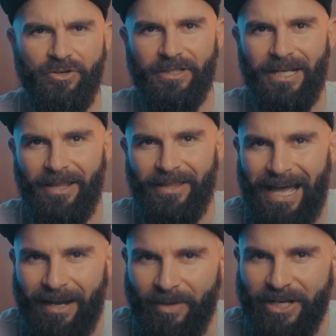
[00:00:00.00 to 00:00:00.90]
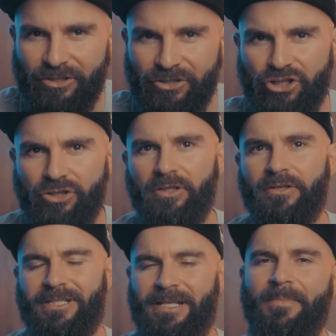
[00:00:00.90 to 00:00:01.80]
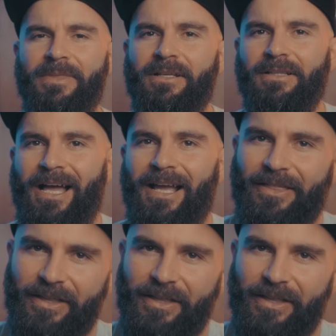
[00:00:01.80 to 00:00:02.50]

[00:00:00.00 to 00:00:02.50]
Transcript: you're done, the animation should look something like